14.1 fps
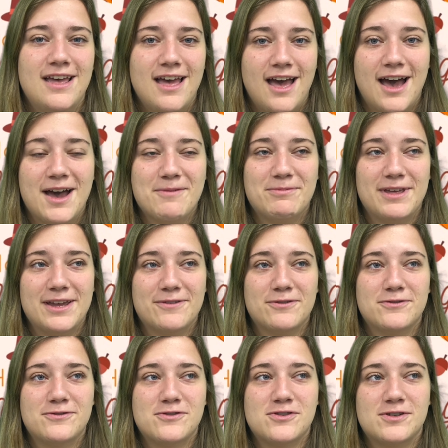I'm thankful
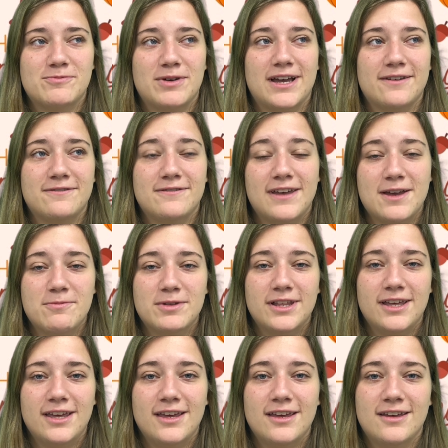for my
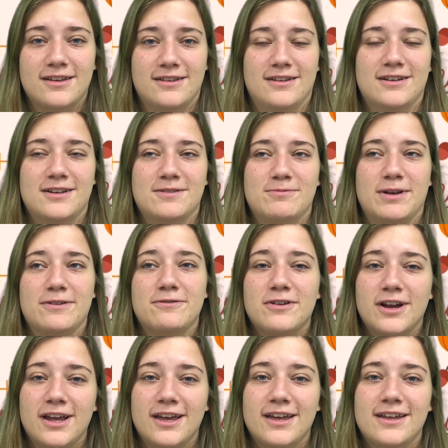family, uh, my
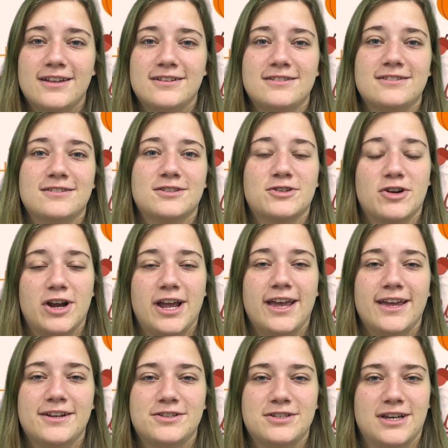friends.
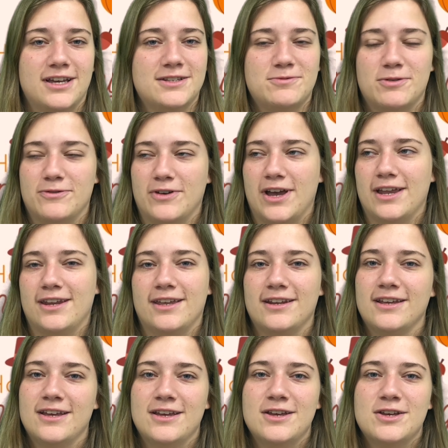LaGrange has provided
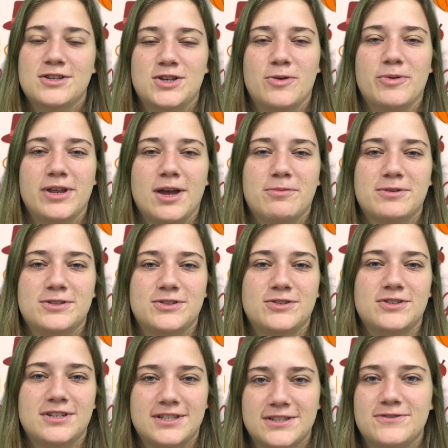so many
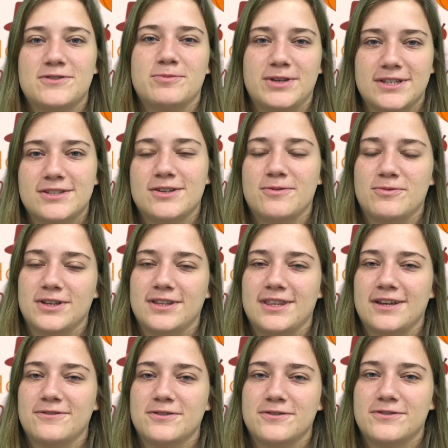opportunities for me, so I'm really
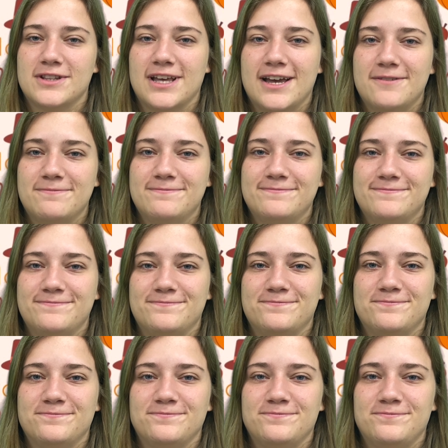thankful for that.
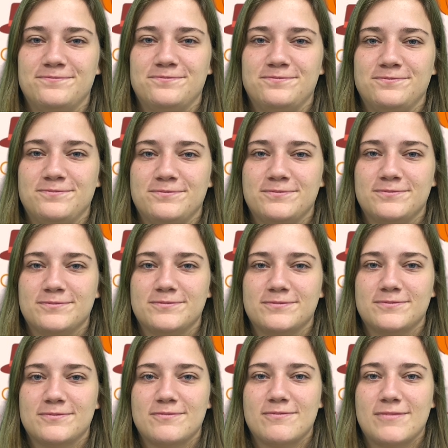Okay, do you like
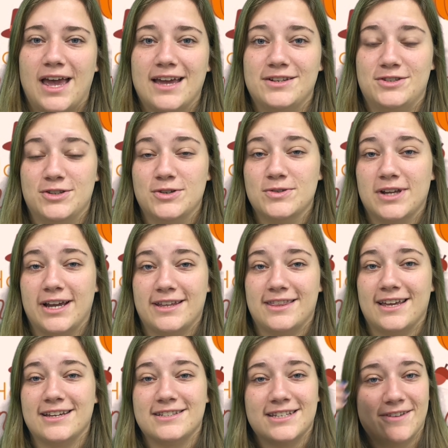Thanksgiving? I do like
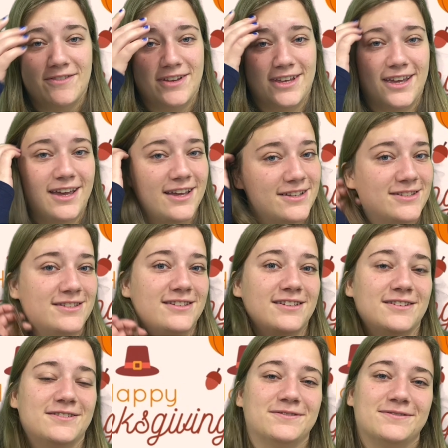Thanksgiving, yes.
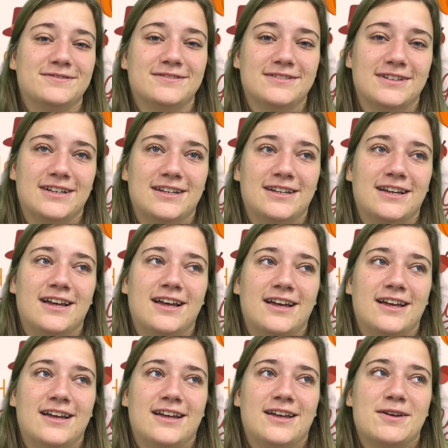And what is your favorite
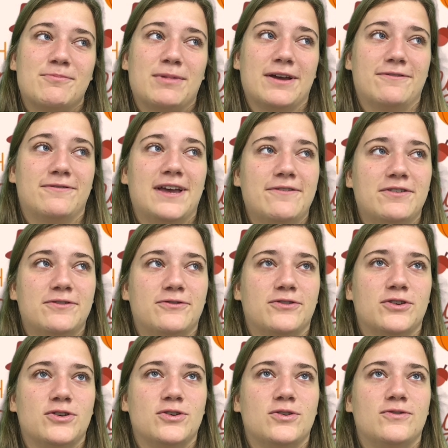food? My favorite
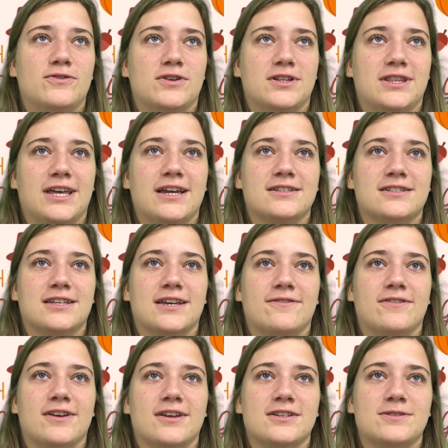food for
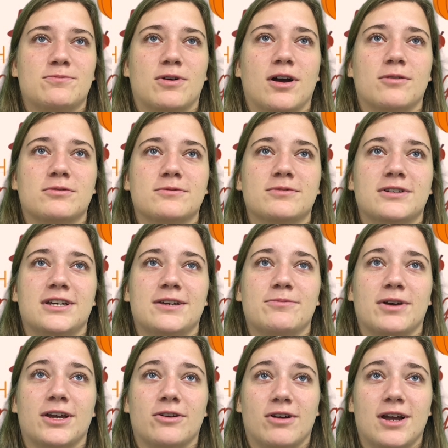Thanksgiving is probably
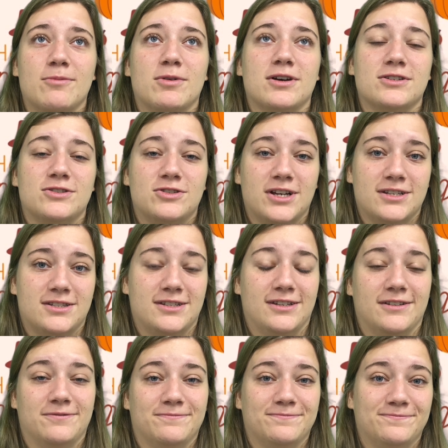my grandma's dressing.
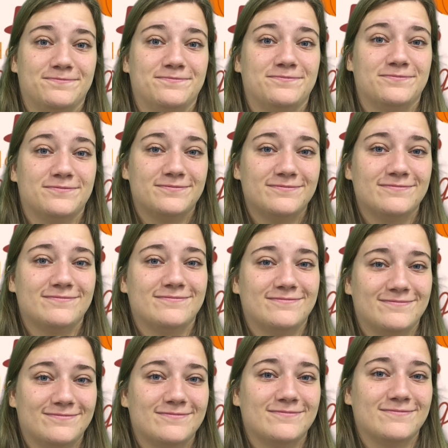And do you
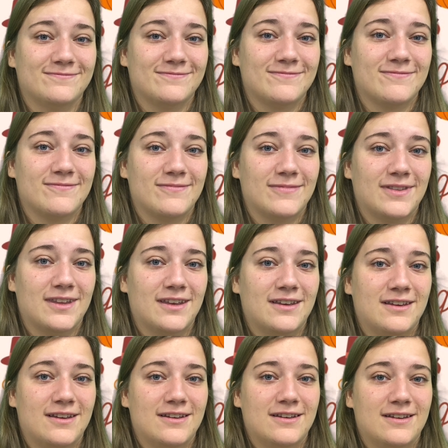have any type of
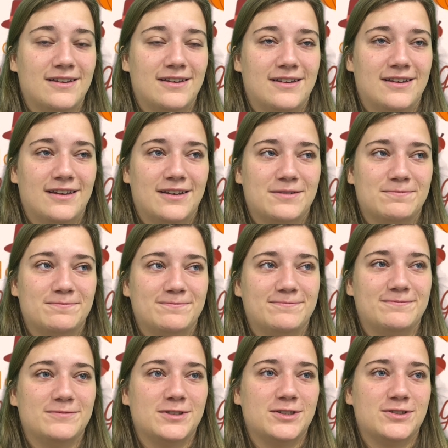desserts you like?
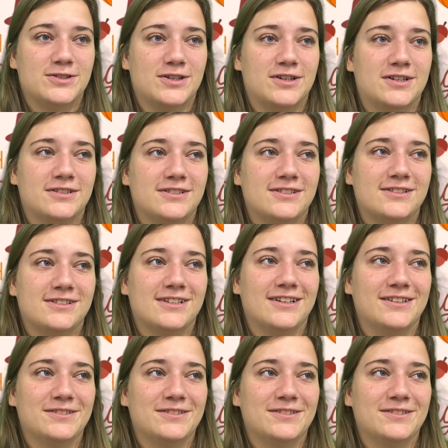Mm, desserts.